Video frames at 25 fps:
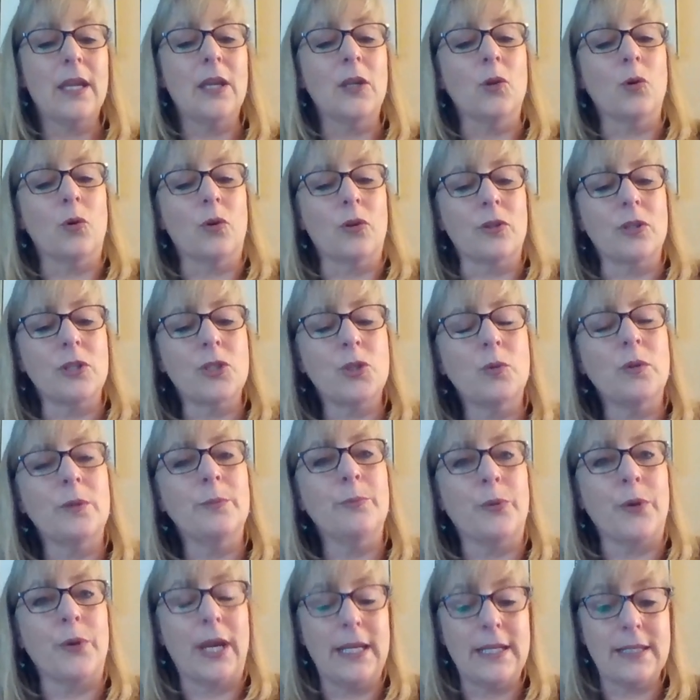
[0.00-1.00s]
In order to
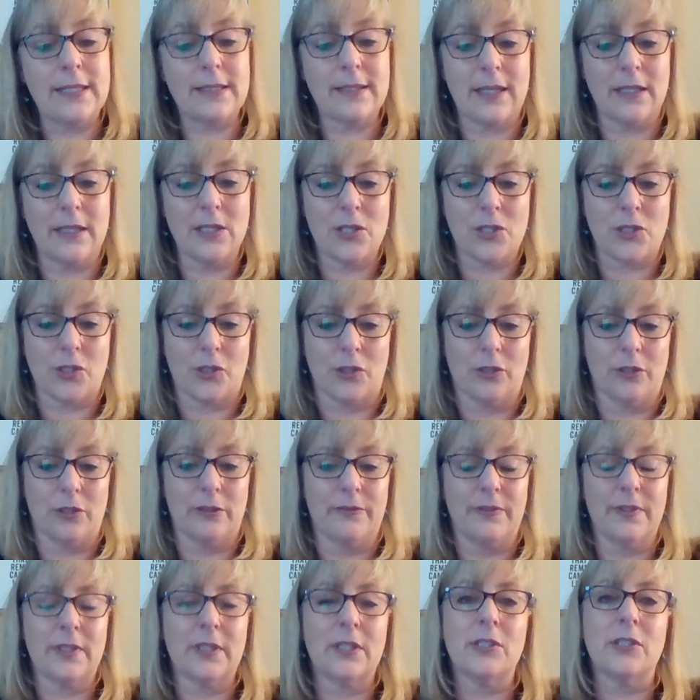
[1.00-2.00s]
embrace and
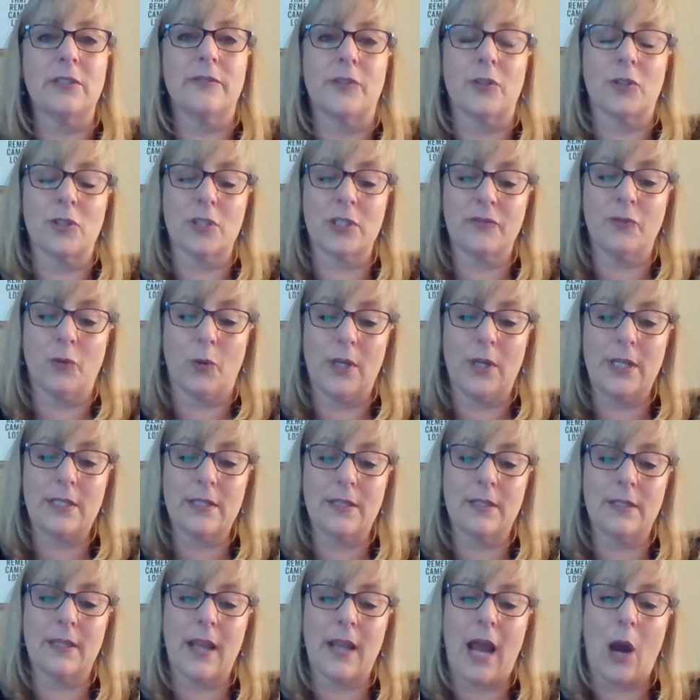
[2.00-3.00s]
serve the diverse
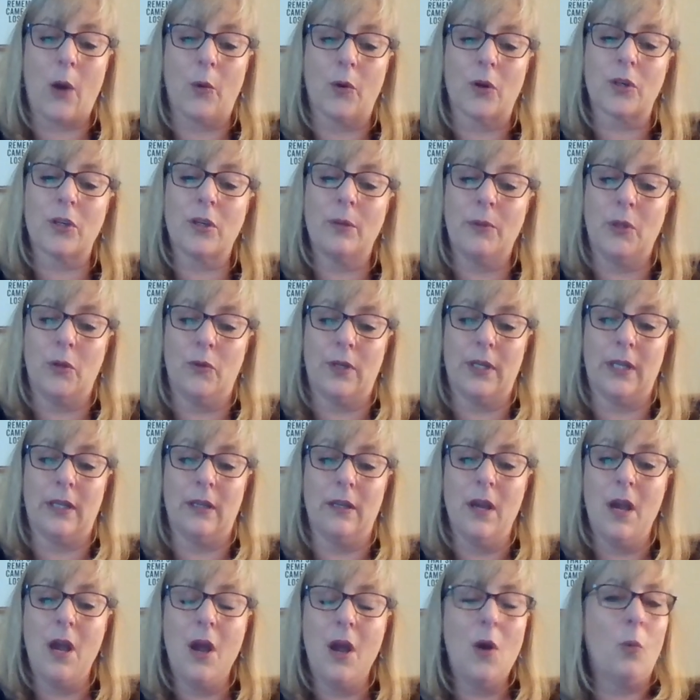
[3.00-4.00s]
voices in our
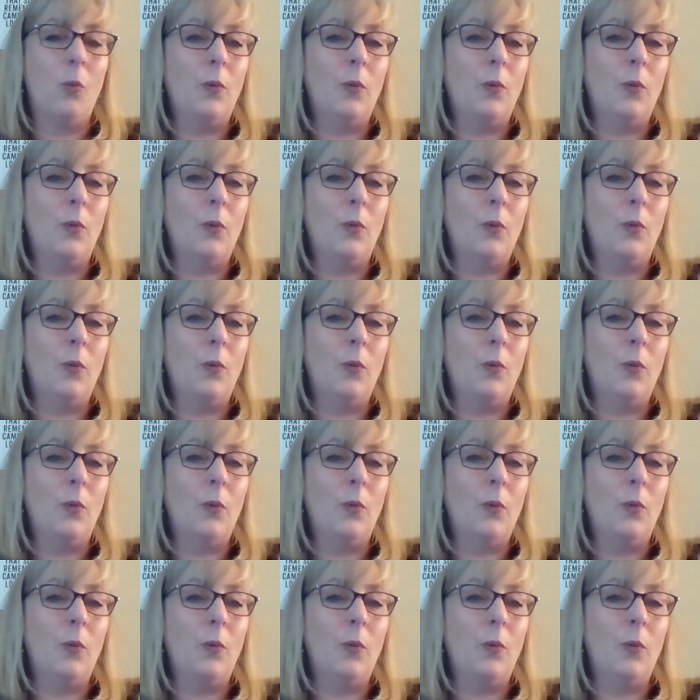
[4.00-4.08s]
community,